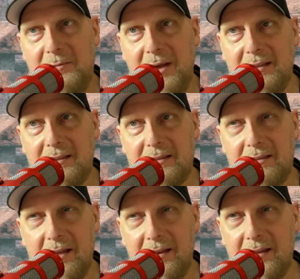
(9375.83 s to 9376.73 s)
when
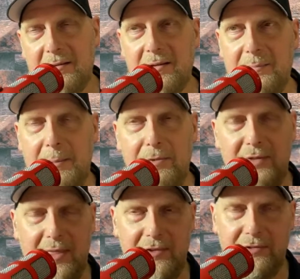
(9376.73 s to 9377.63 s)
I remember
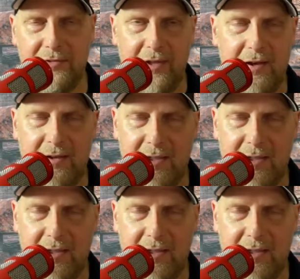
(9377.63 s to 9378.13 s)
saying this to Doug.